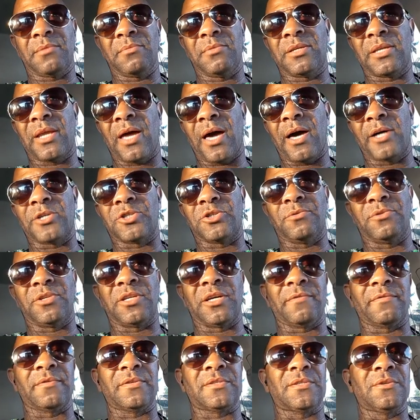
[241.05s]
Minaj or
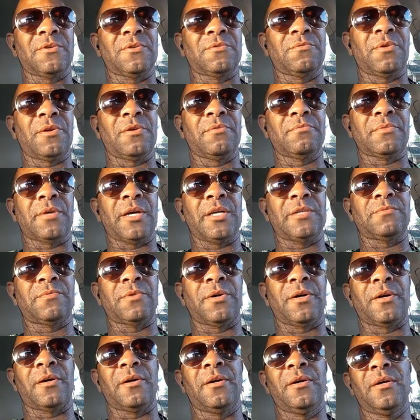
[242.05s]
whatever. So one of the things
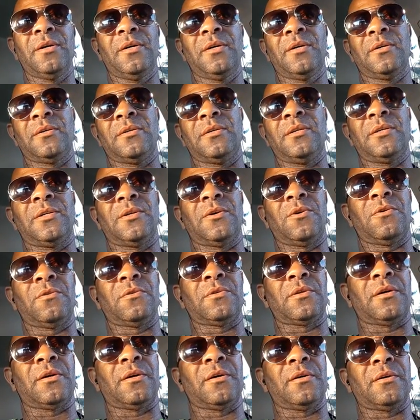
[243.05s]
where, you know,
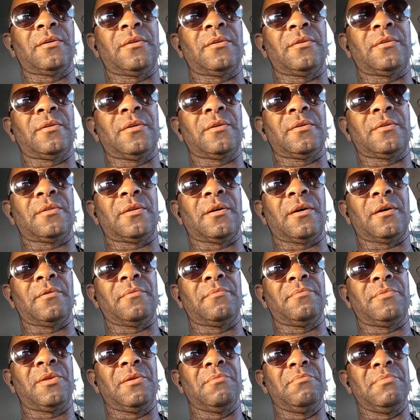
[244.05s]
the, the, the,
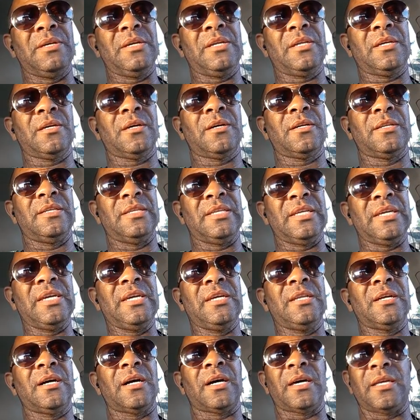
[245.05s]
the media
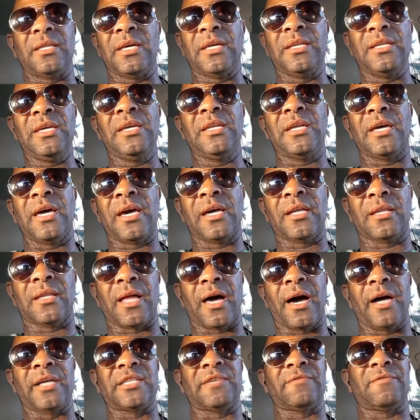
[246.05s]
need, uh, they need
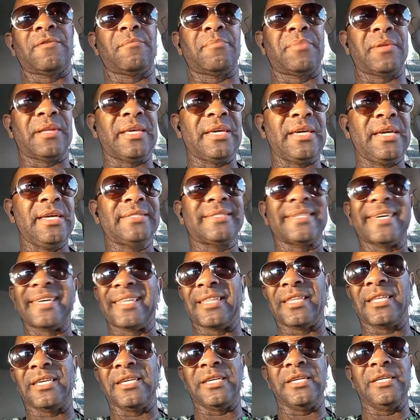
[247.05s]
headlines. If it bleeds, it
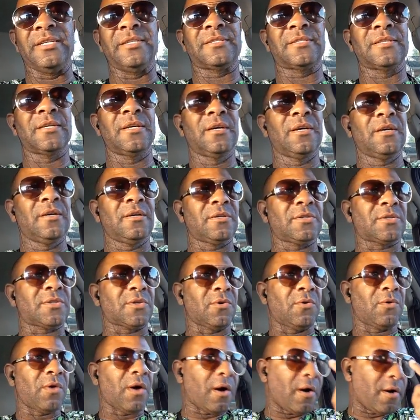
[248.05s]
leads.
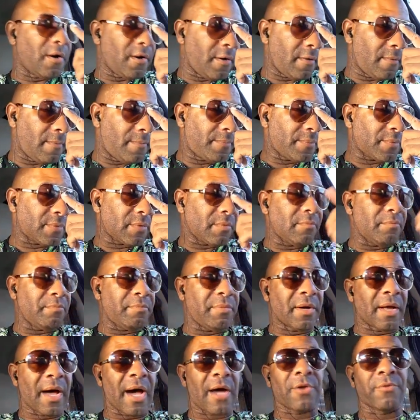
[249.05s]
So, um,
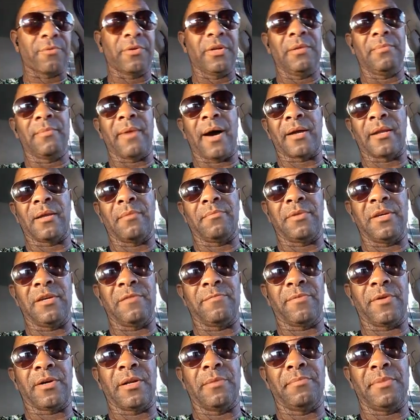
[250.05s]
but I don't really mind the beef,
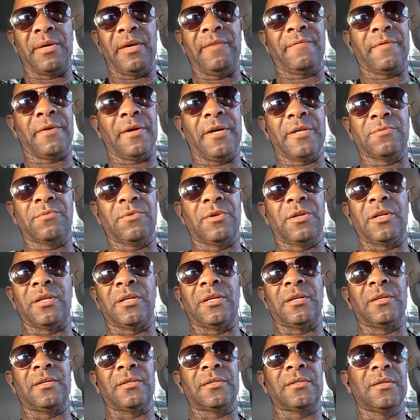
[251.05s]
but the beef is what it
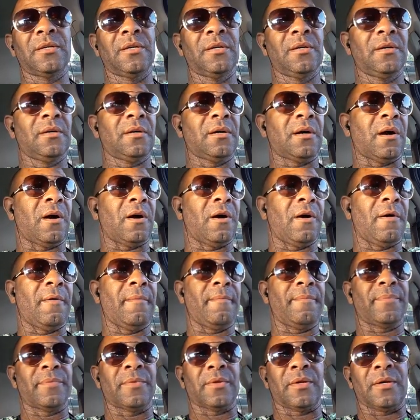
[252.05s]
is.
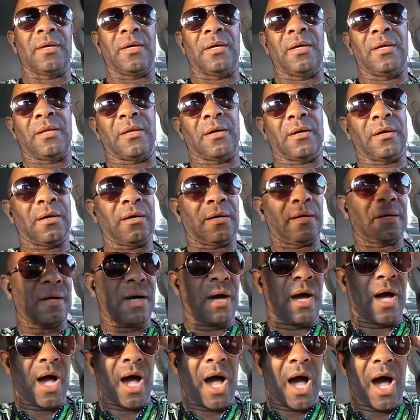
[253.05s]
Um, and, uh,
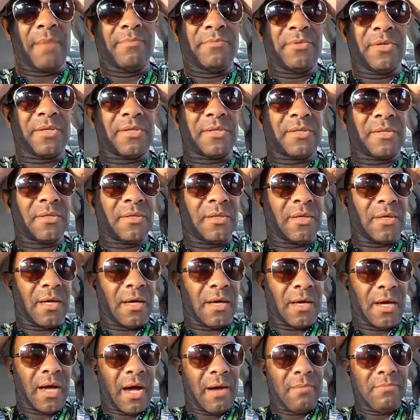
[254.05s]
I'm just,
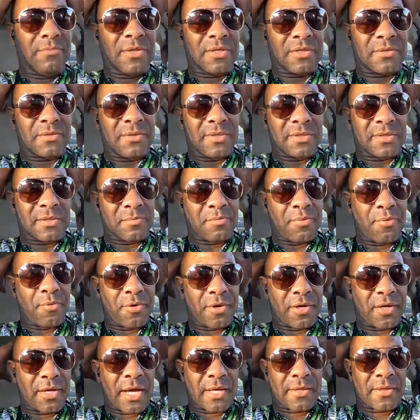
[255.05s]
I'm just
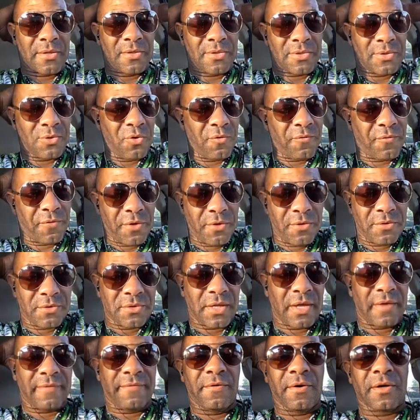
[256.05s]
disappointed at this dude for using
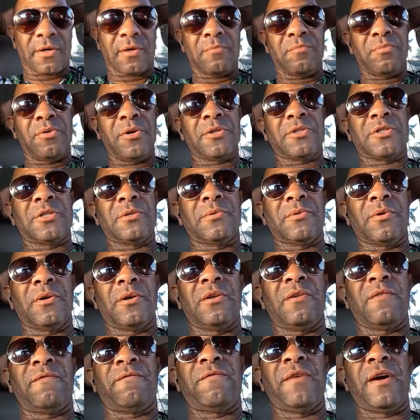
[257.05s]
that fucking picture, bro.
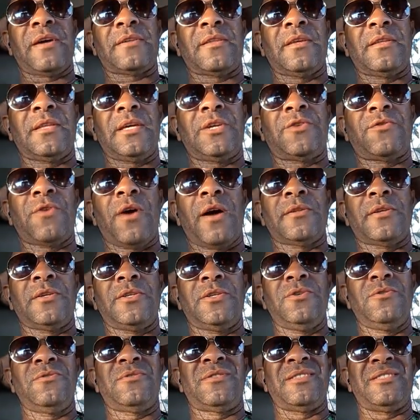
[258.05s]
And the fact that they tried to
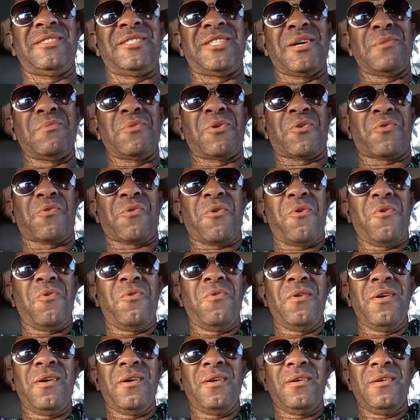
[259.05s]
use the Jim Crow
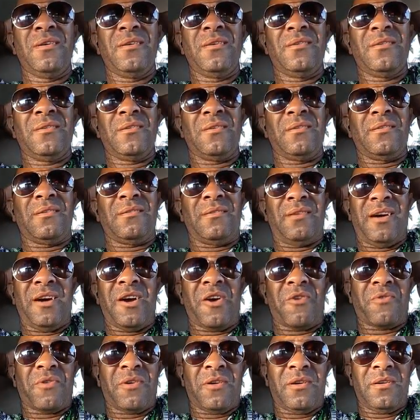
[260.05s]

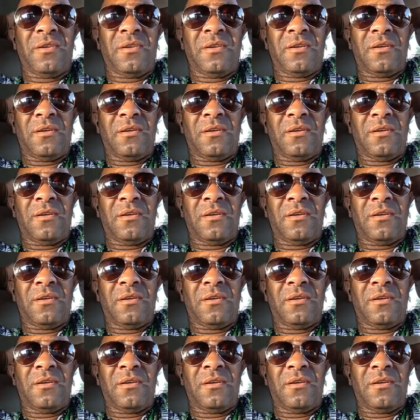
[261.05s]
era